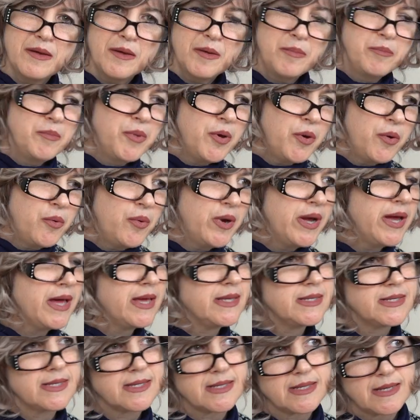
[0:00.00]
Mo
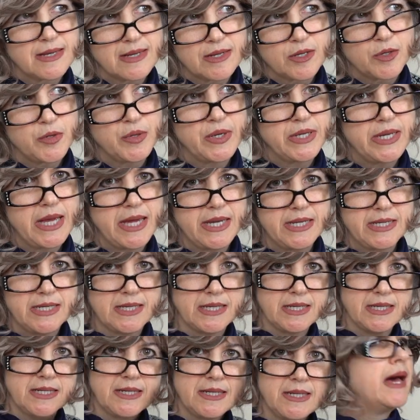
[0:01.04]
has
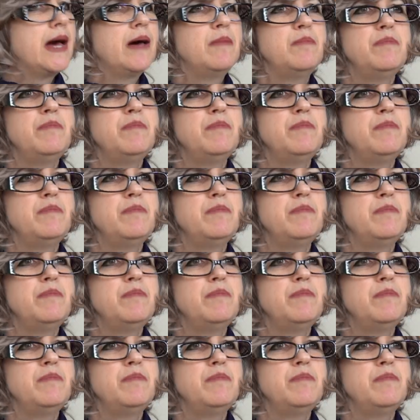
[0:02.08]
created a